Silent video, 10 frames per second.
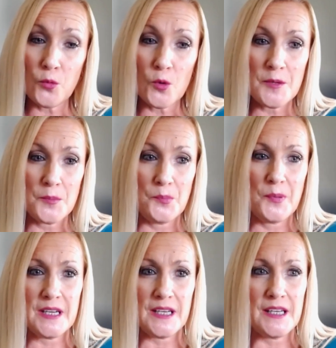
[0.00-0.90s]
would
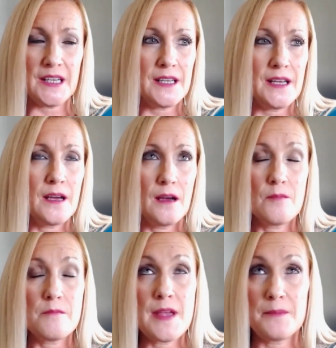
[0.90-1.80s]
be
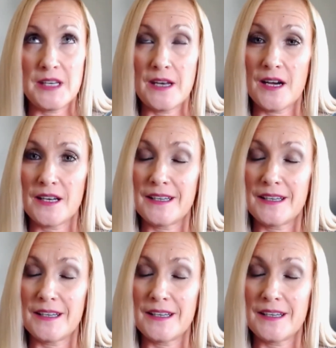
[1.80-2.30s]
maybe not